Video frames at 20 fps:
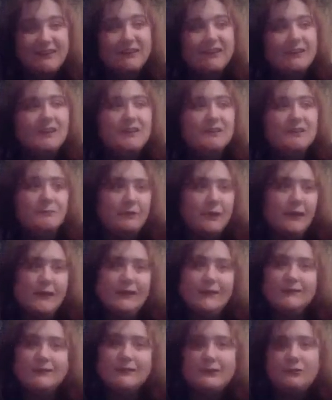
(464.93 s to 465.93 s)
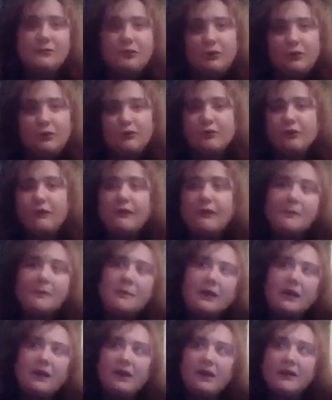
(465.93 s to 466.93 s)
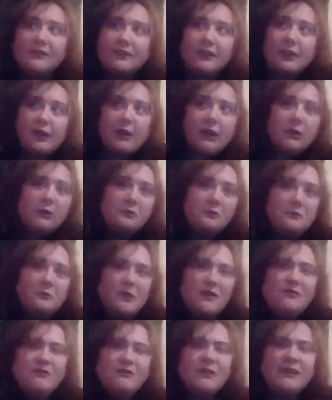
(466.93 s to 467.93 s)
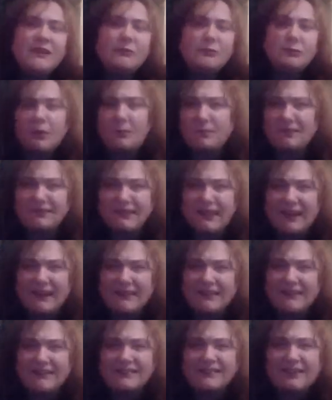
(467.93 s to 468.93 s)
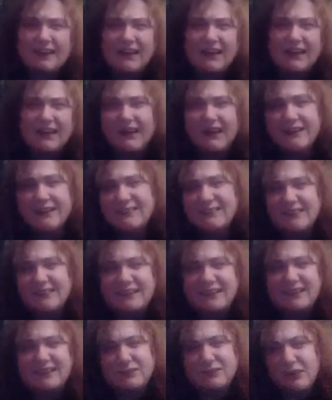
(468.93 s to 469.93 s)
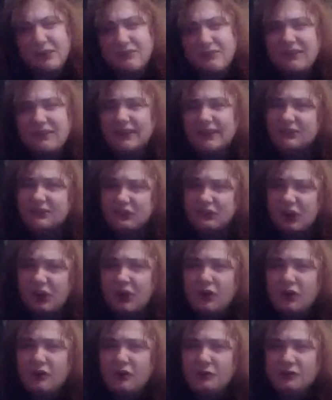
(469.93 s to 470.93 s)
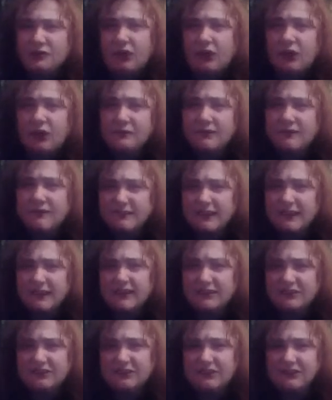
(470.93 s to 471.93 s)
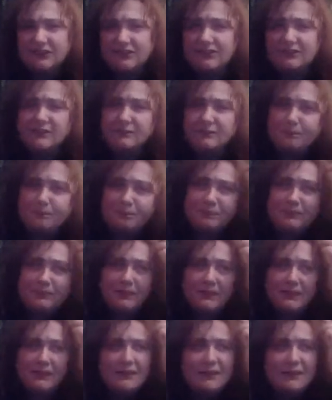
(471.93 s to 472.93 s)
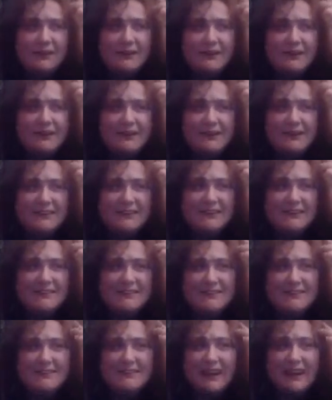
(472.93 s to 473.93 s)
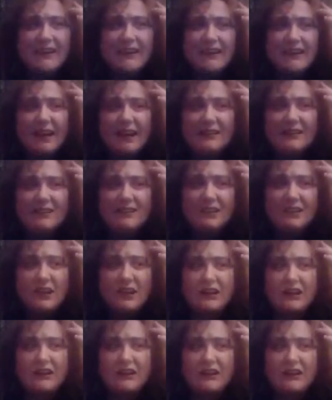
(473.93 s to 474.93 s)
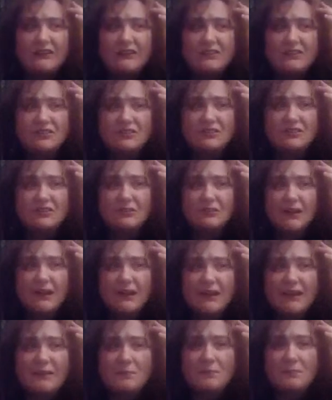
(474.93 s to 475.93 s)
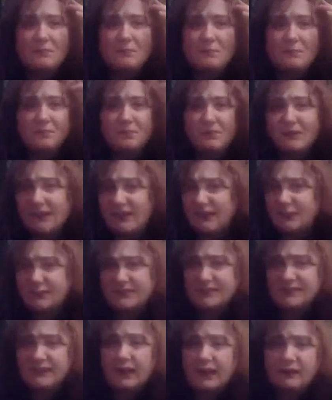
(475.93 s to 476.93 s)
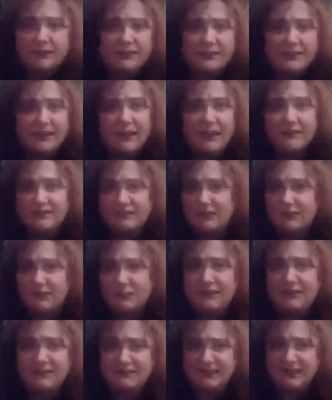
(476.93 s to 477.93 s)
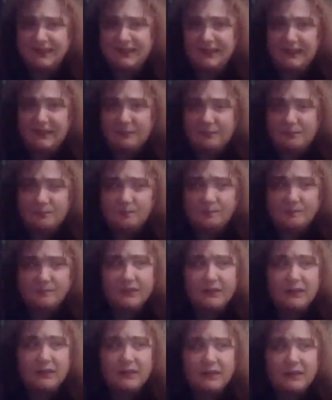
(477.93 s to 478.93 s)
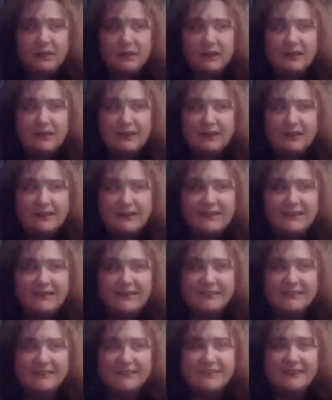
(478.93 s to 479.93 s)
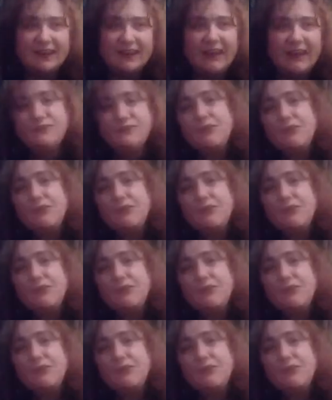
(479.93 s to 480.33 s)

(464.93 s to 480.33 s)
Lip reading: raise awareness for it, because we're in the 1%, and it's one of the lesser known orientations. And I get asked a lot, do I class myself as LGBT? And I do